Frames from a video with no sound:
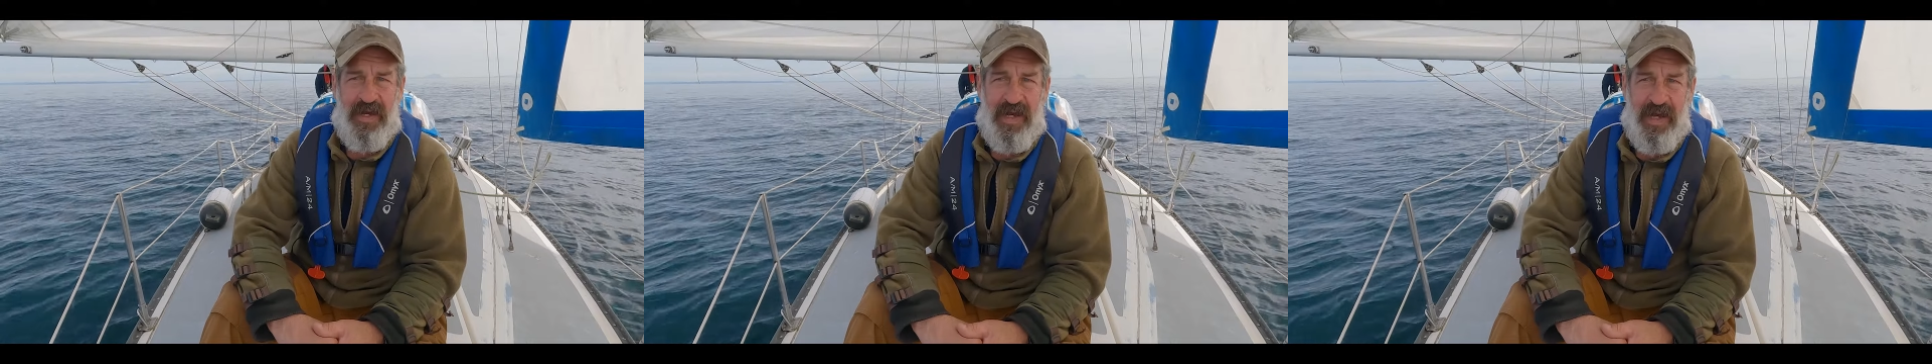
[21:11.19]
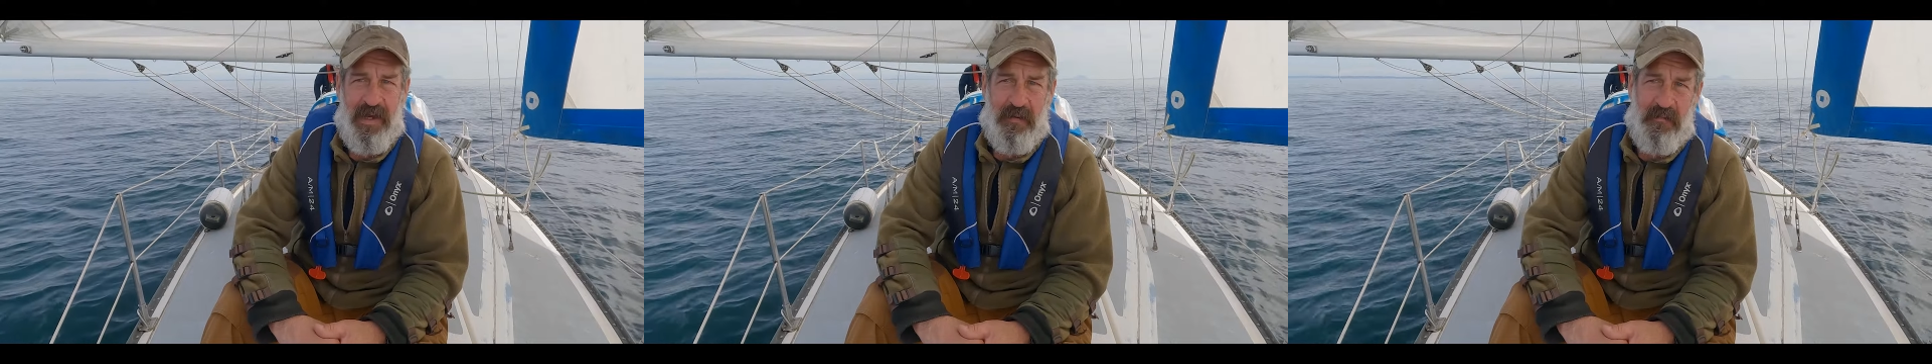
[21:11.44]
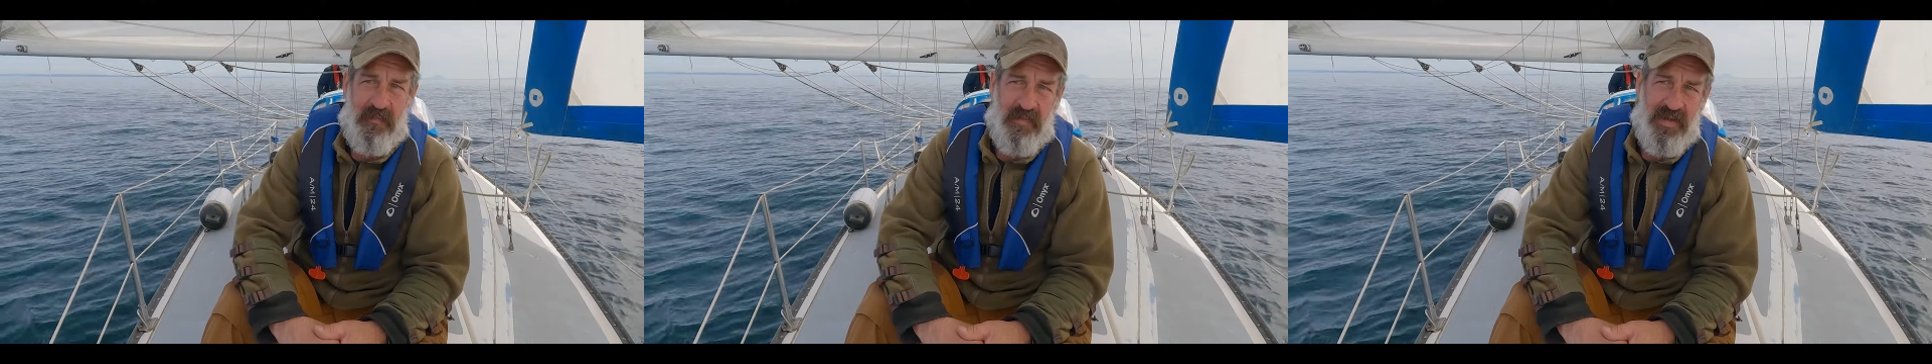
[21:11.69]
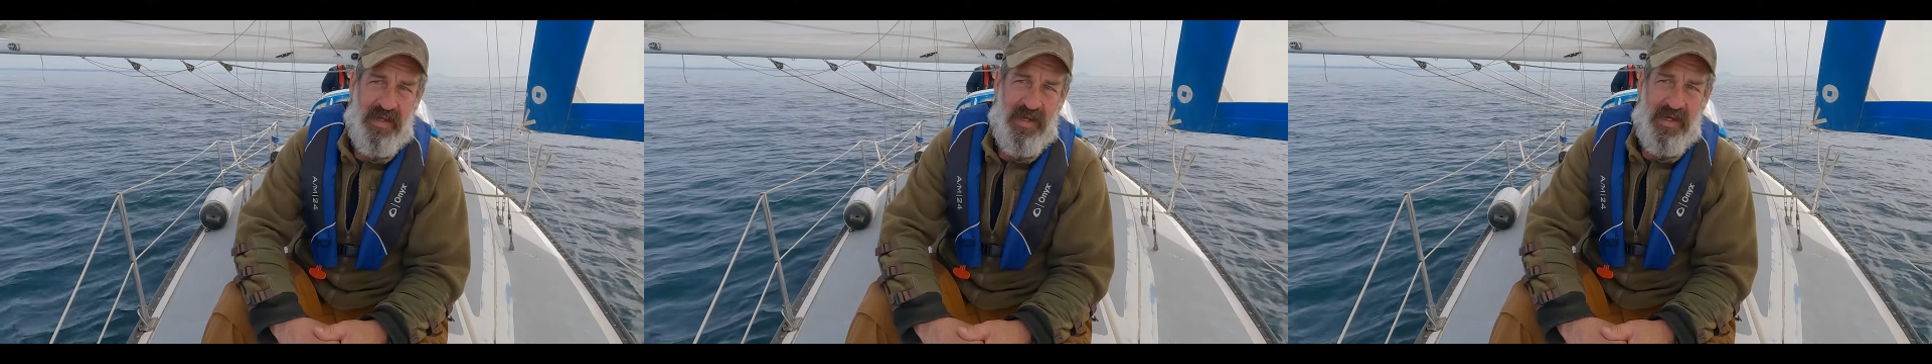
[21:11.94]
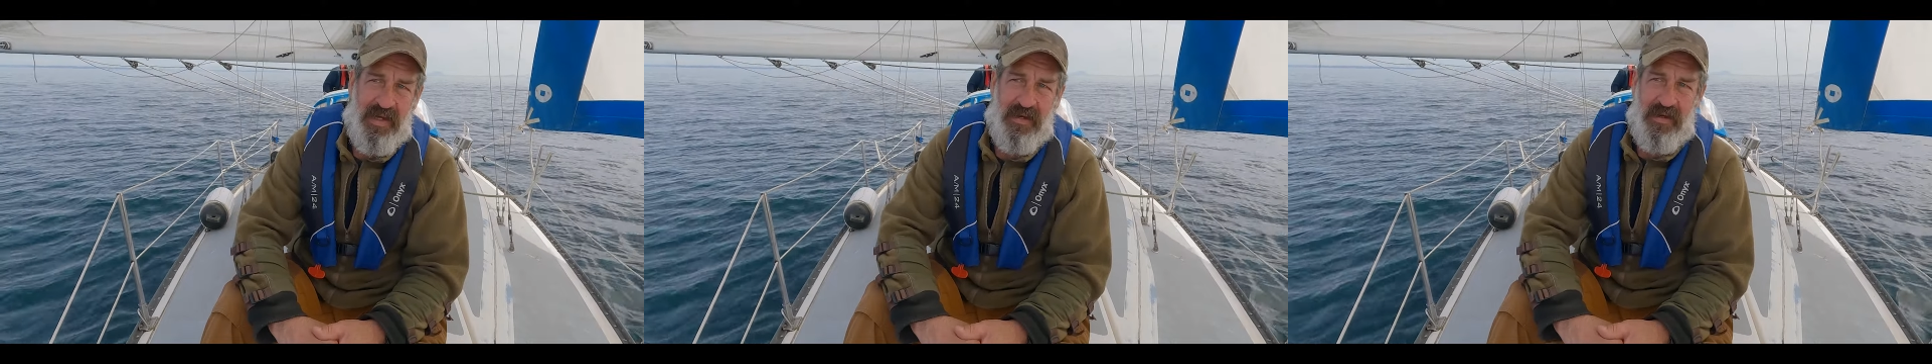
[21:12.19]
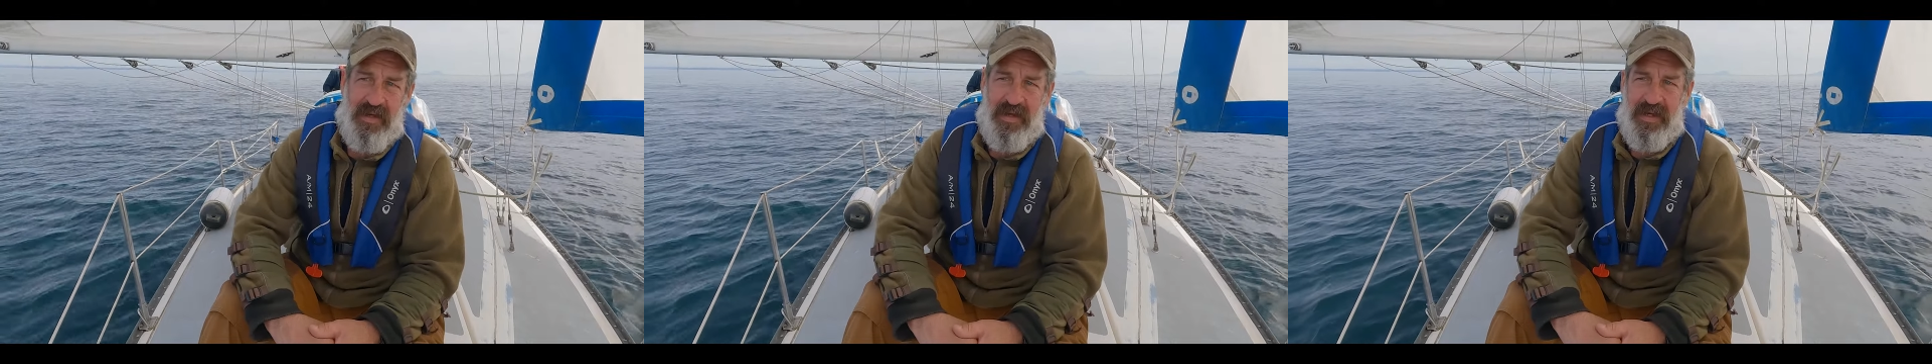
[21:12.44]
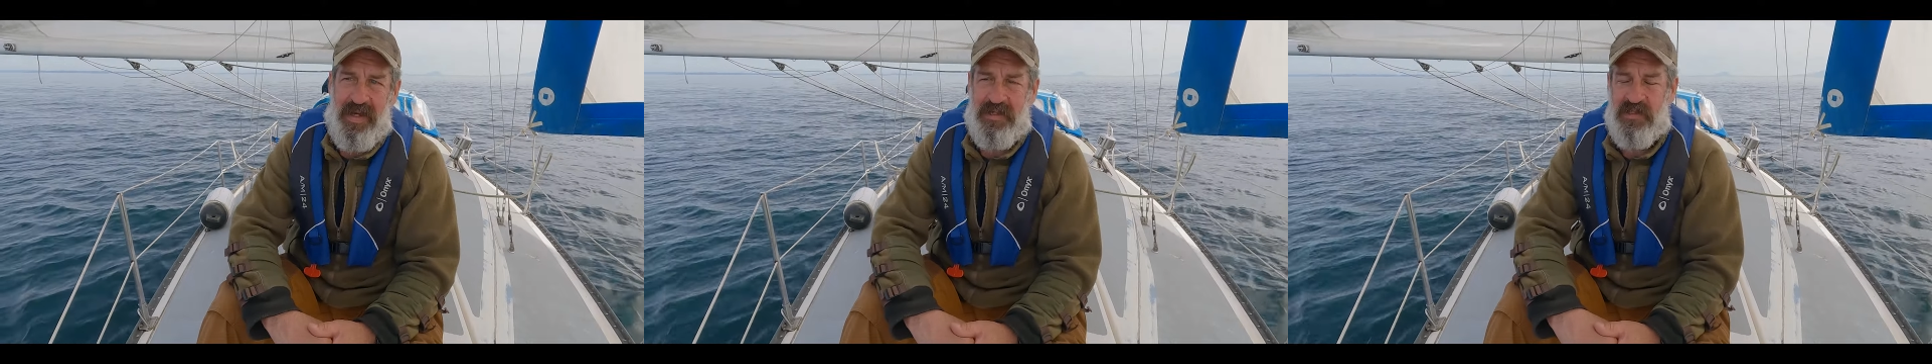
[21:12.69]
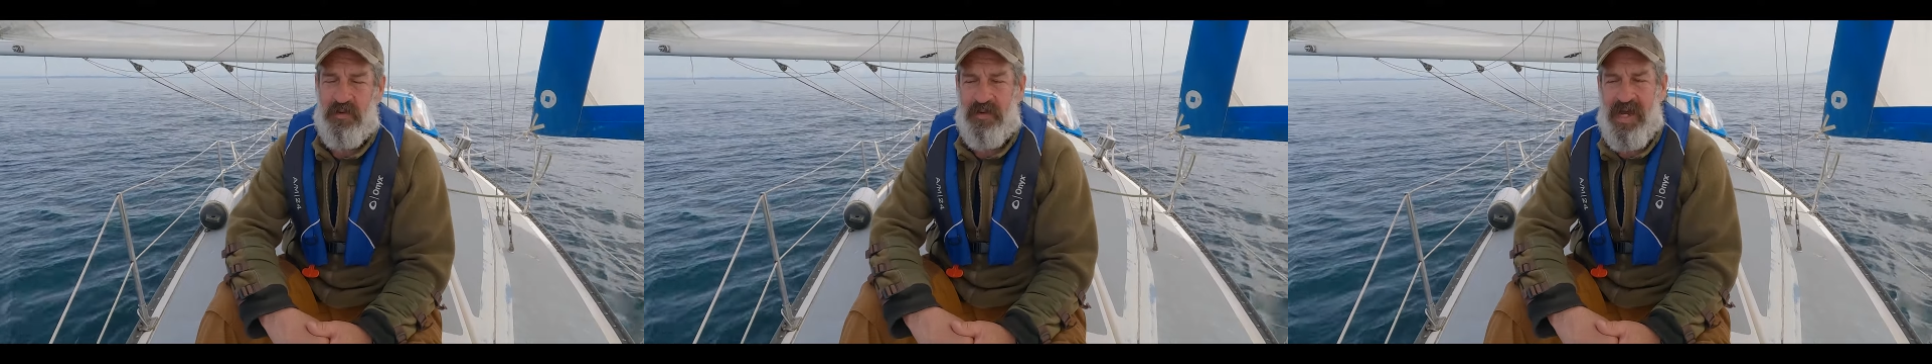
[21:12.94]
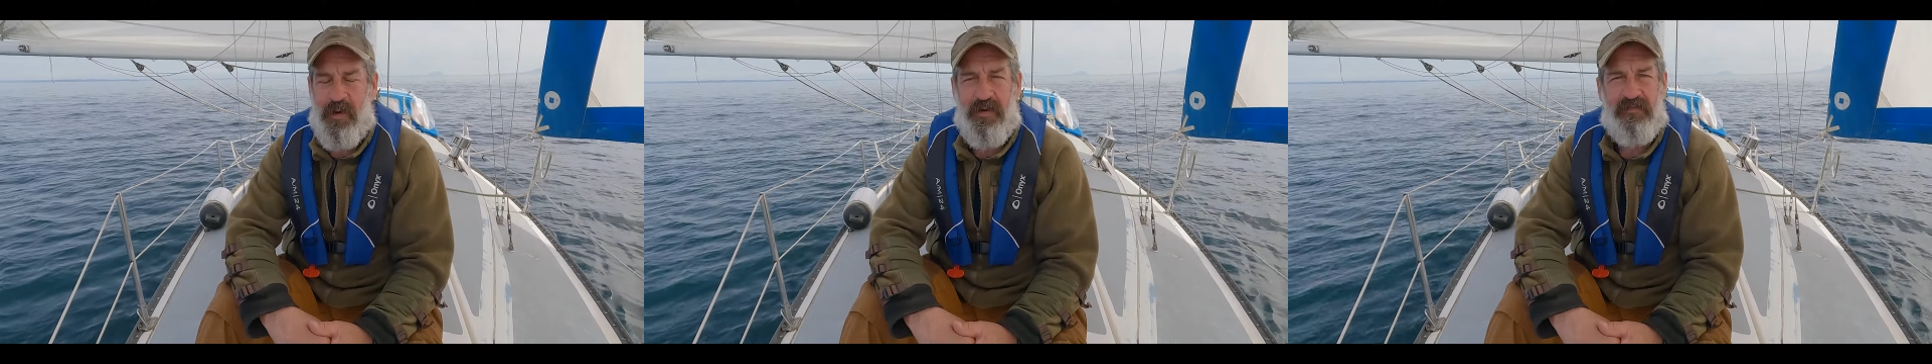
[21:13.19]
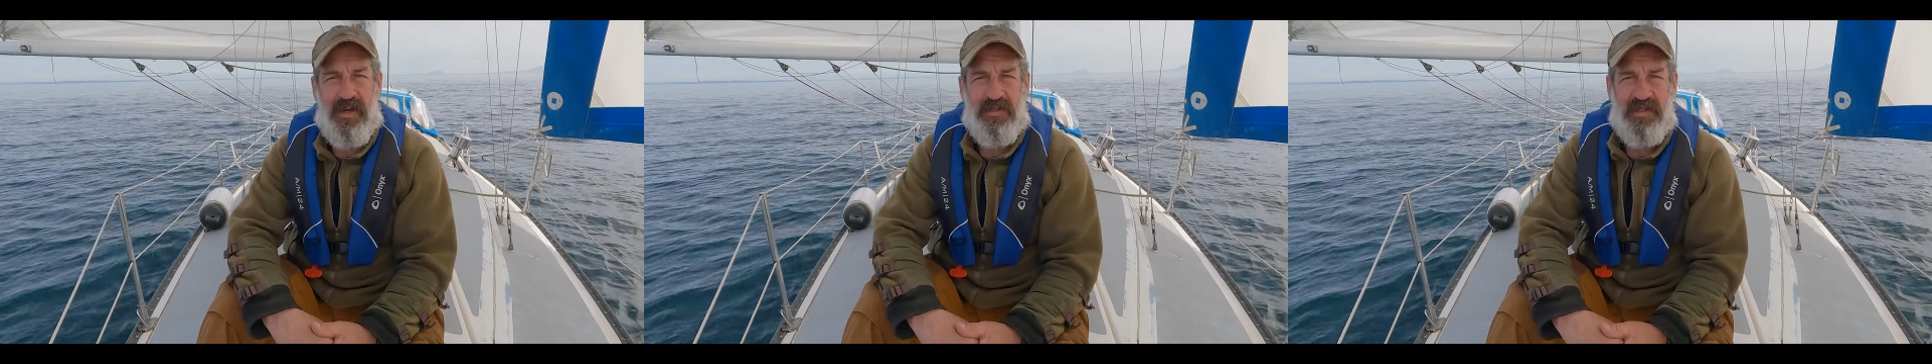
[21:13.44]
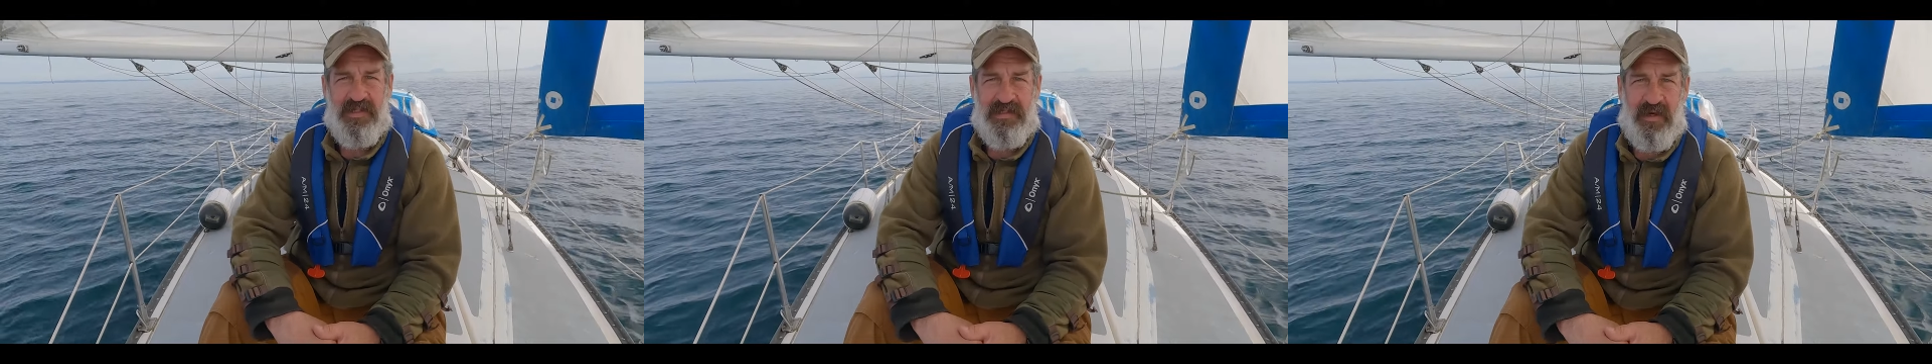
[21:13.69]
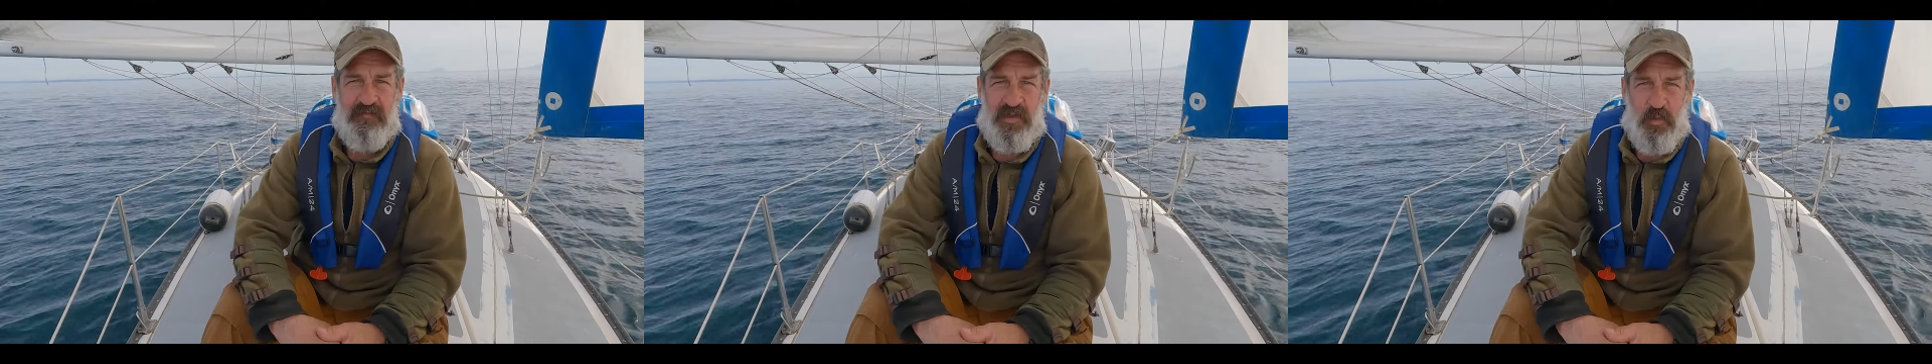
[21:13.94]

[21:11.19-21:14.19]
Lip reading: And so now I've got stuff